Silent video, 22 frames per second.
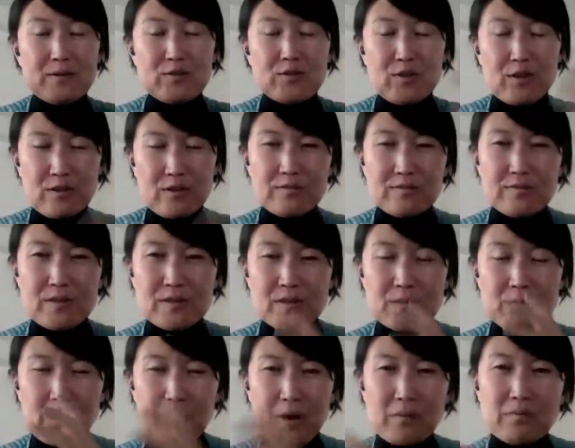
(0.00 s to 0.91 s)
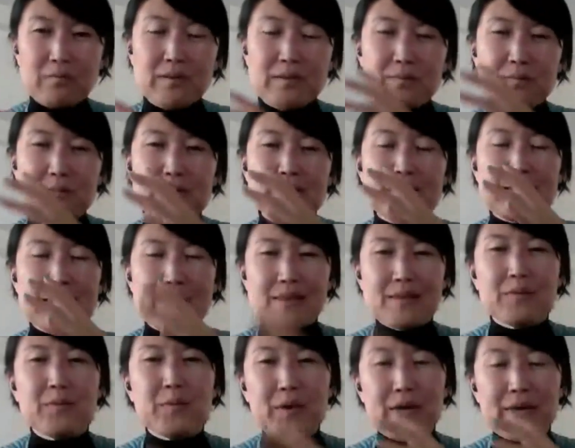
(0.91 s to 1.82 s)
solve these problems
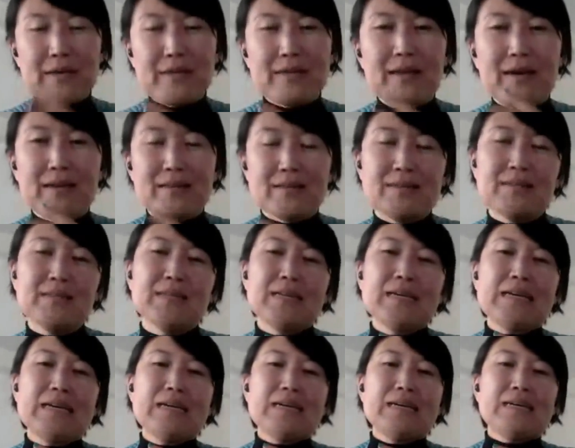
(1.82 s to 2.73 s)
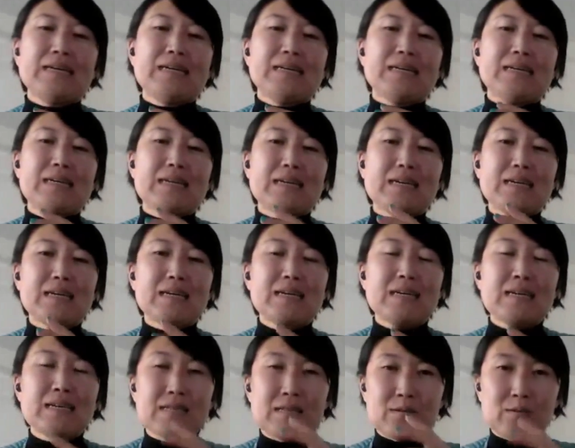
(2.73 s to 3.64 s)
in the way that
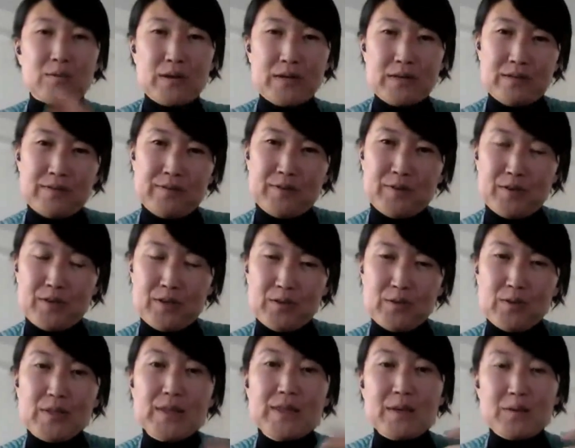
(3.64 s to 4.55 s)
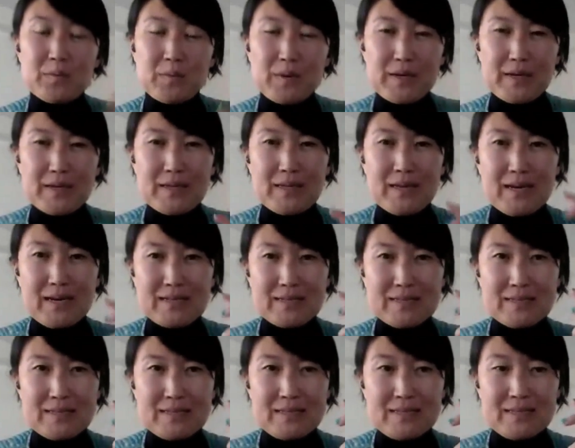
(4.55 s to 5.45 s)
is right for you, in the way
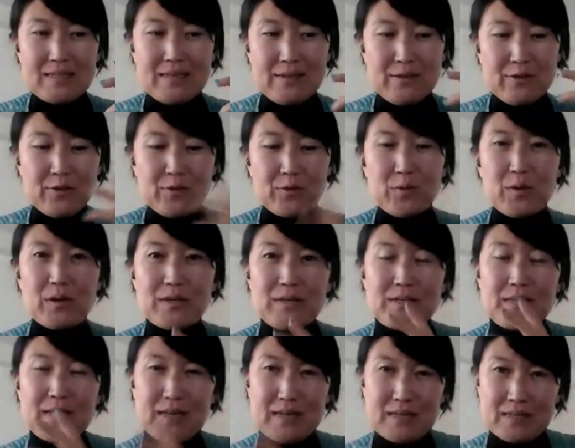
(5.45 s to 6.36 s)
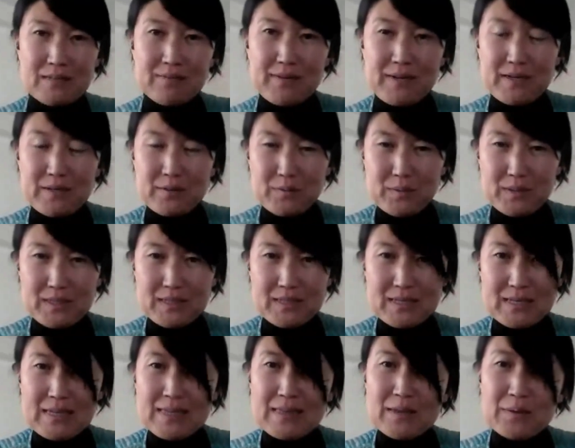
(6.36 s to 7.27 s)
that you are satisfied
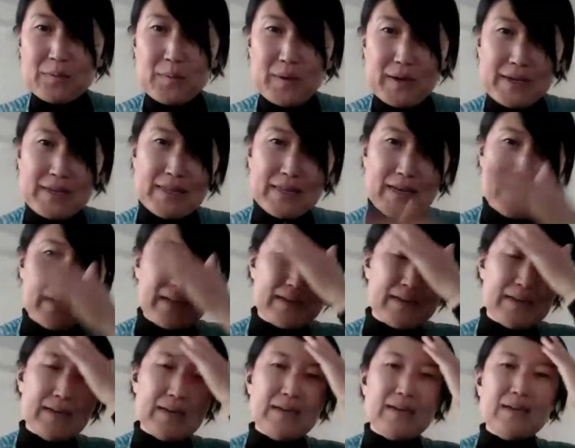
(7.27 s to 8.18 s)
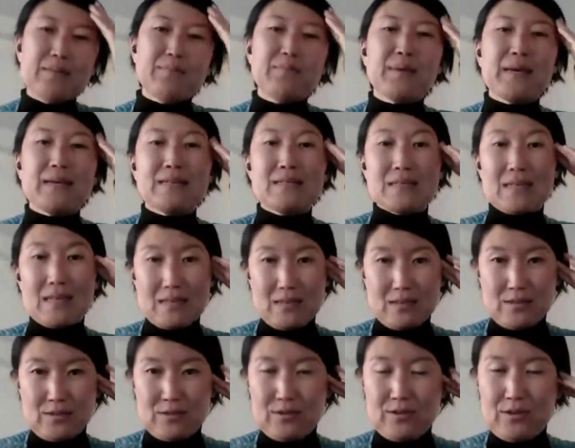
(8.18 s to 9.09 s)
with, in the way that makes
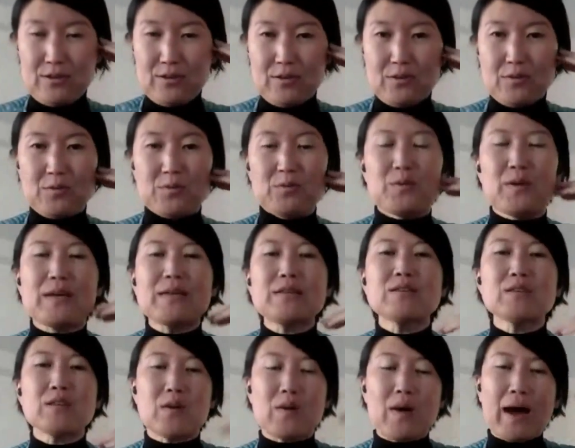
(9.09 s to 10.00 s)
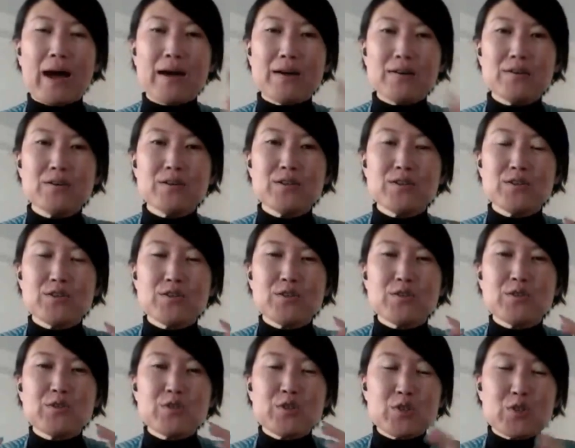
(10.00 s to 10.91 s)
sense to you, right? So, how could
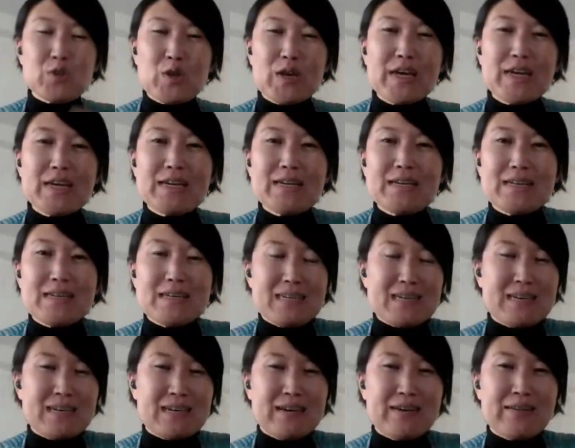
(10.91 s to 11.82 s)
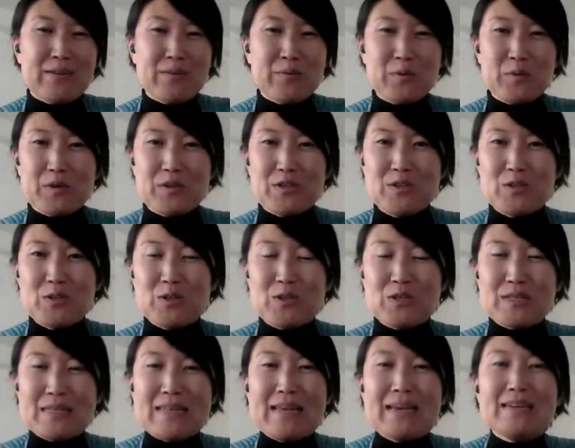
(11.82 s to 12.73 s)
you train, in other
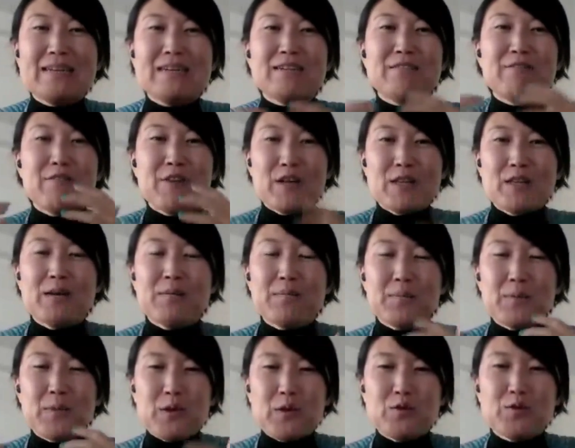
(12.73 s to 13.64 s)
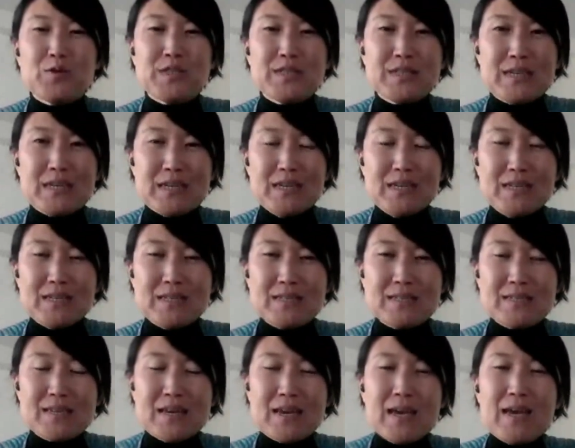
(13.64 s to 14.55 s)
words, then develop those
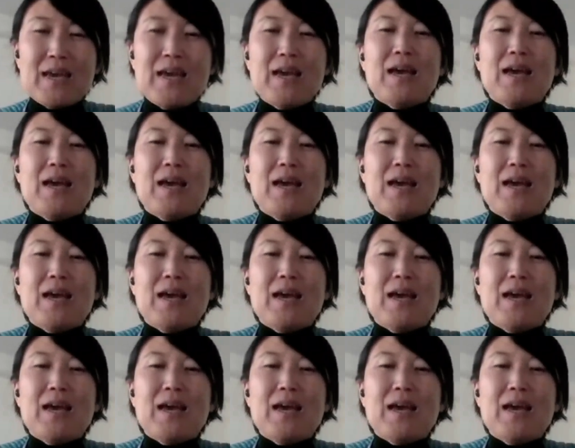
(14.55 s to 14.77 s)
skills